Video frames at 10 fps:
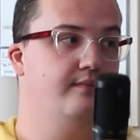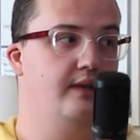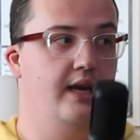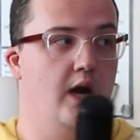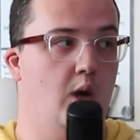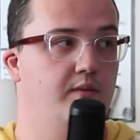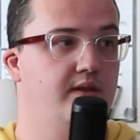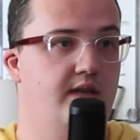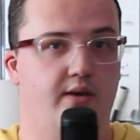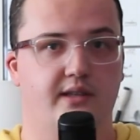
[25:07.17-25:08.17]
You know,
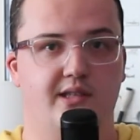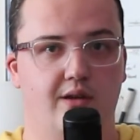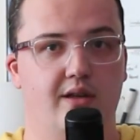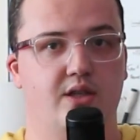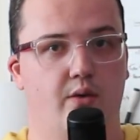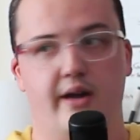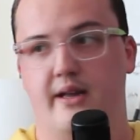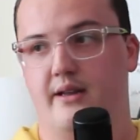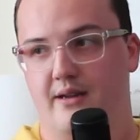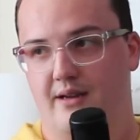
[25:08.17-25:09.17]
you can still
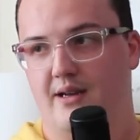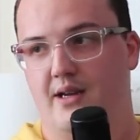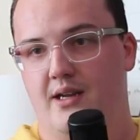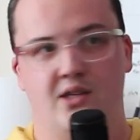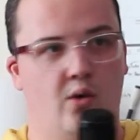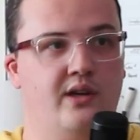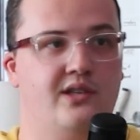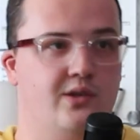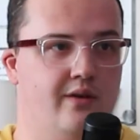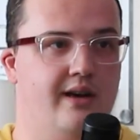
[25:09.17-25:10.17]
enjoy Toy
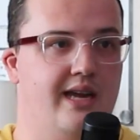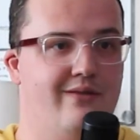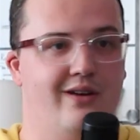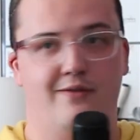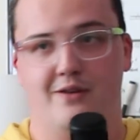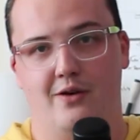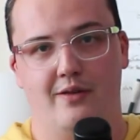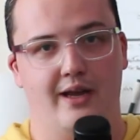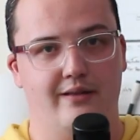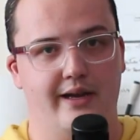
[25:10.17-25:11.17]
Story even if you don't
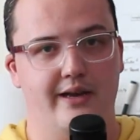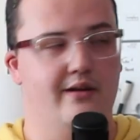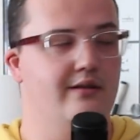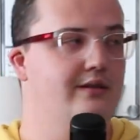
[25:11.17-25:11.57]
like Lightyear.